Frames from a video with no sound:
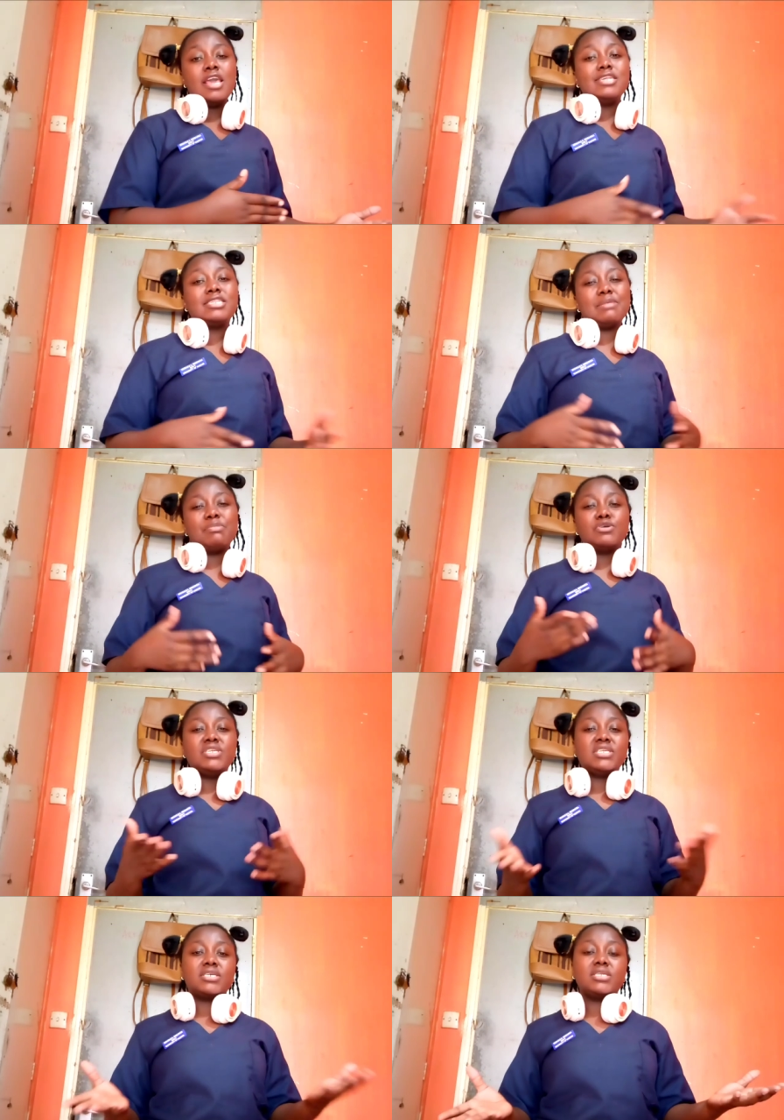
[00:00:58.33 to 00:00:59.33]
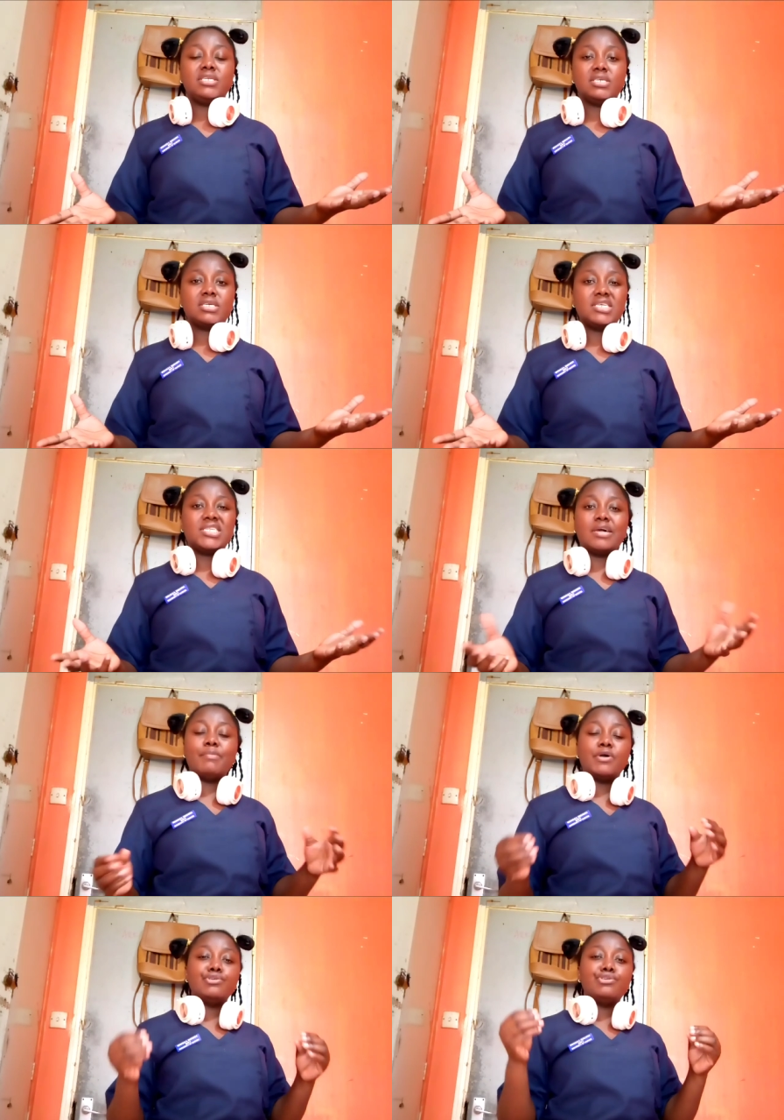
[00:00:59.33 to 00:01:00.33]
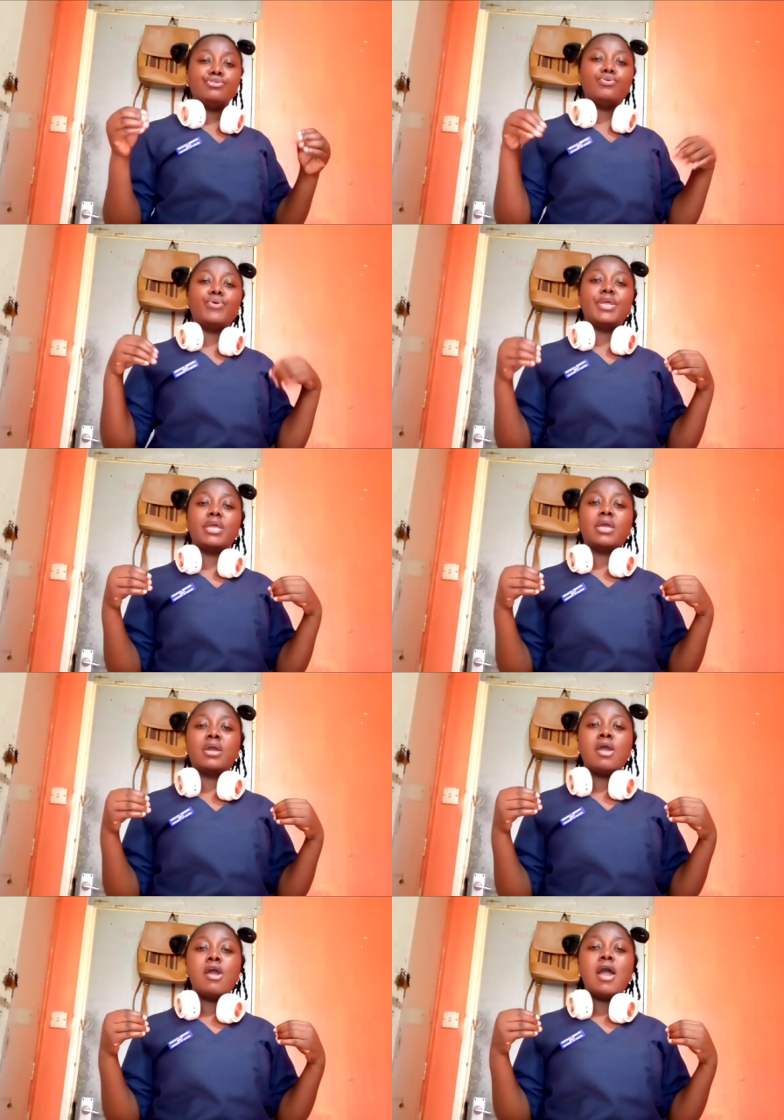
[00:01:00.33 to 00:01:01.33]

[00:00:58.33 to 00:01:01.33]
It's about technique. It's about knowing